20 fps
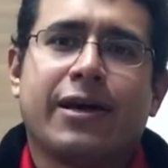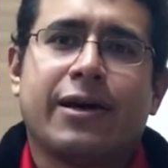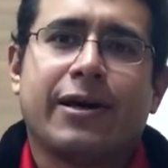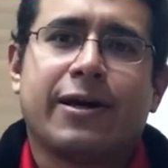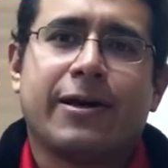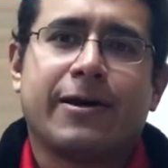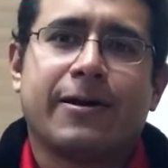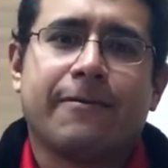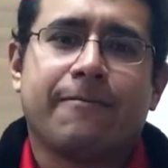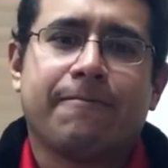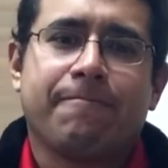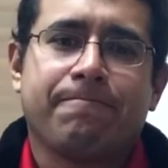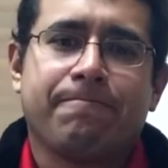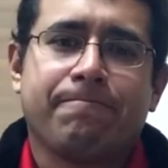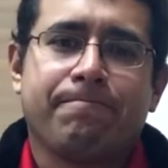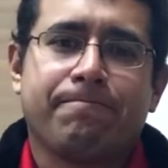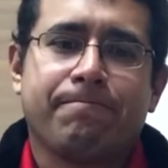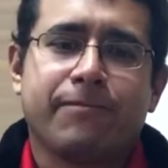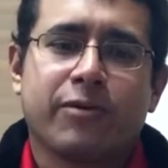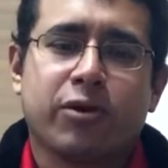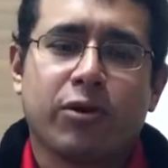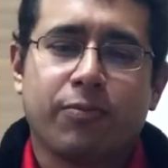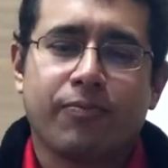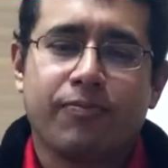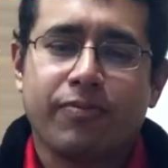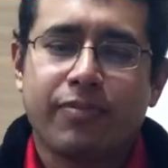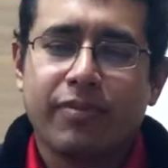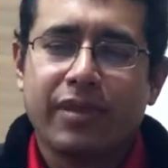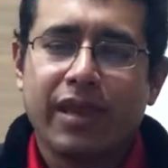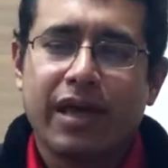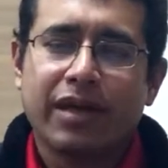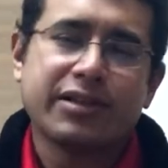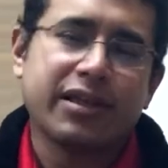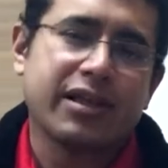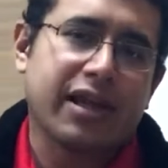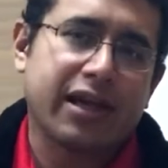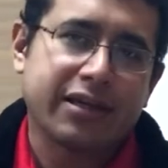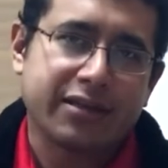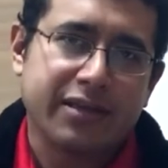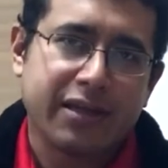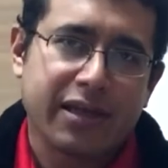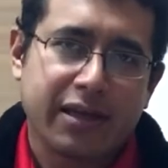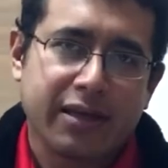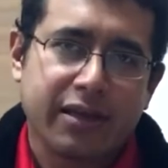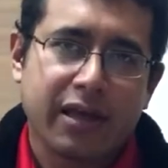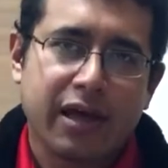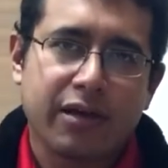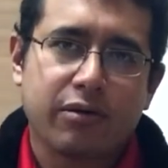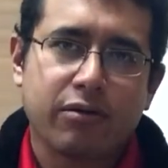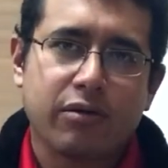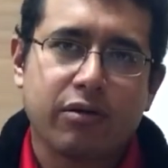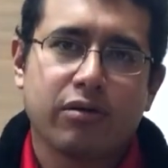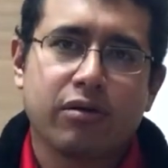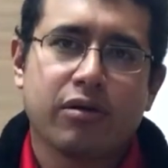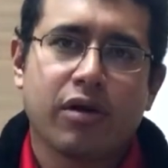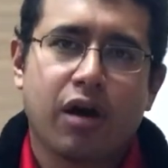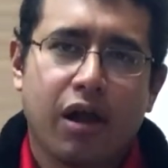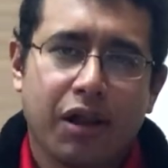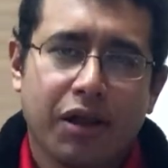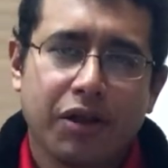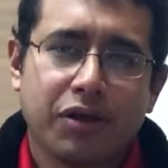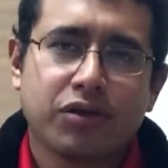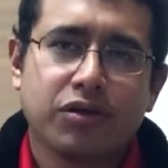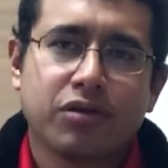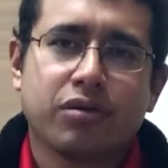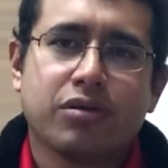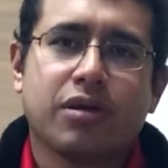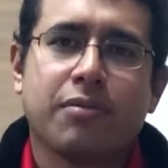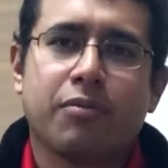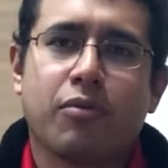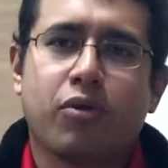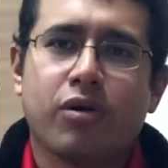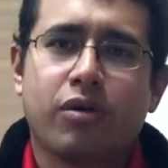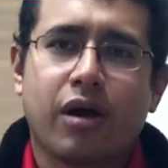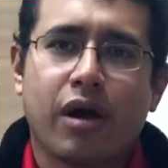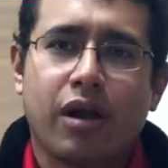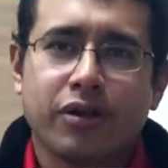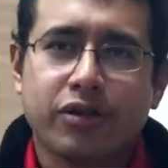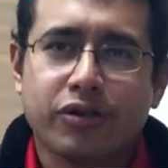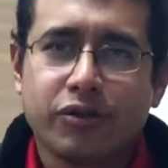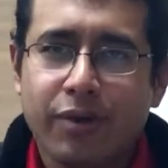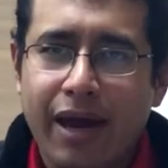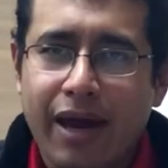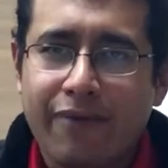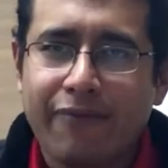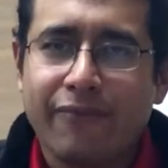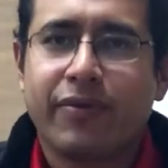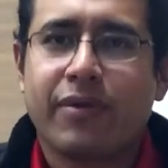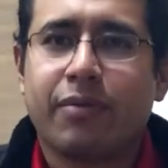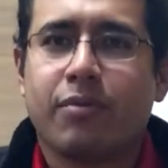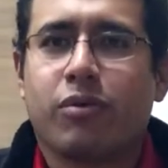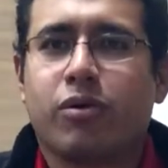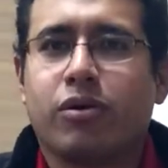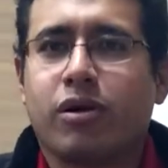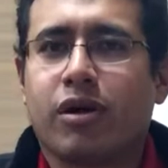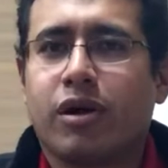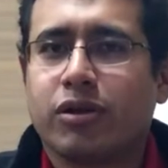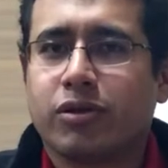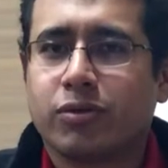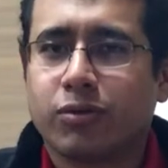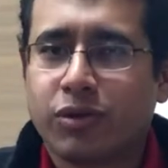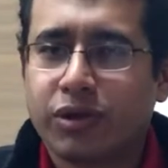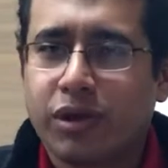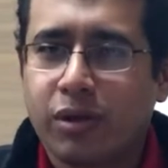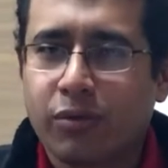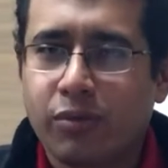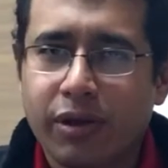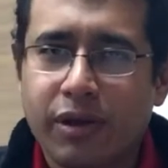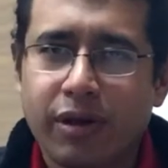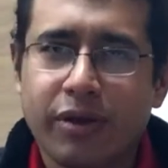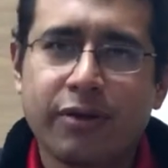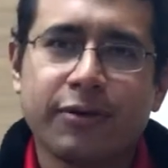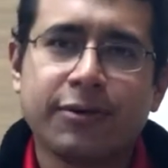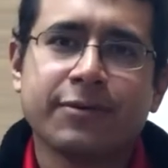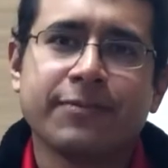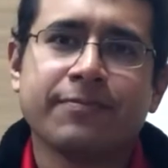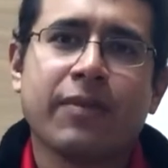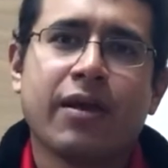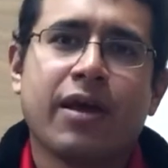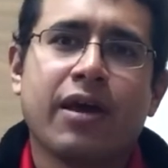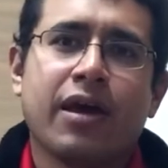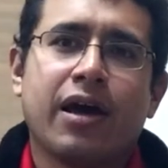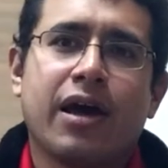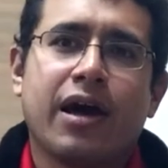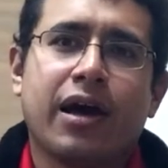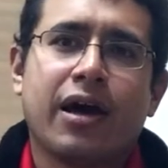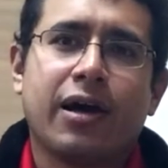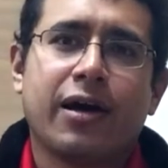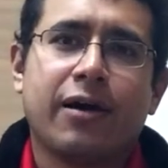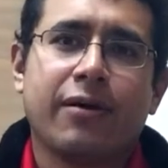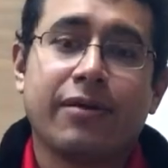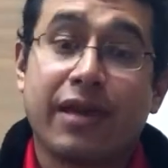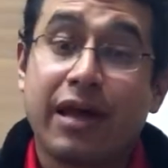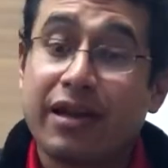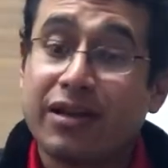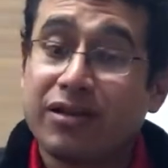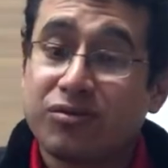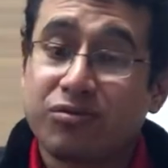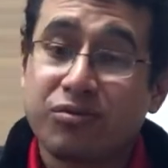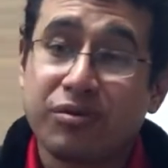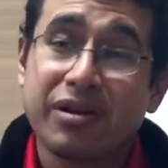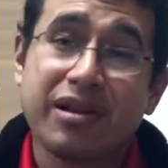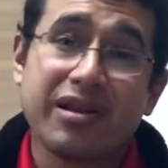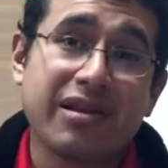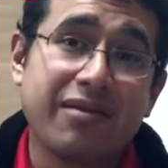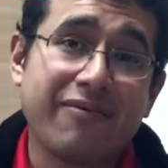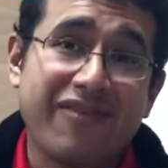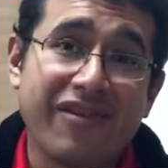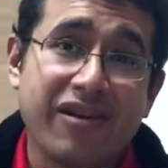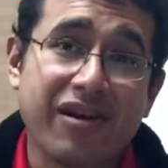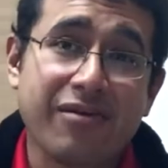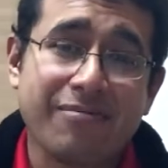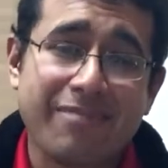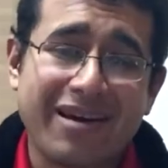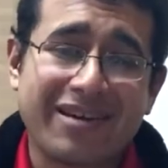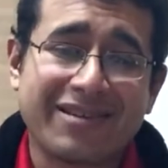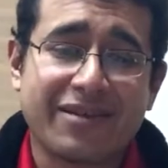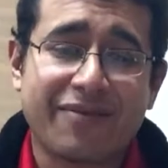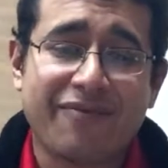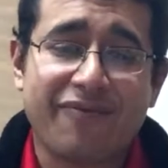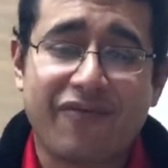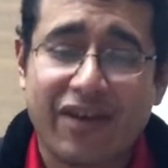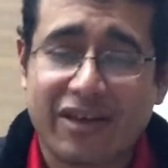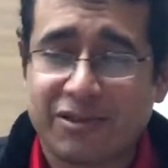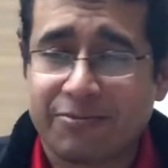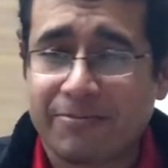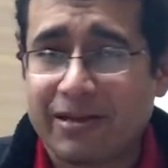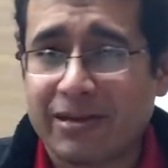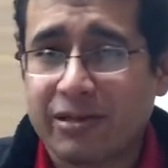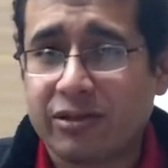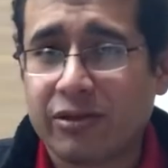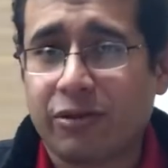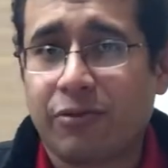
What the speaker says: So that's the nice thing, that knowledge, the more knowledge you have, the more knowledge we share with others. That is really the very best investment.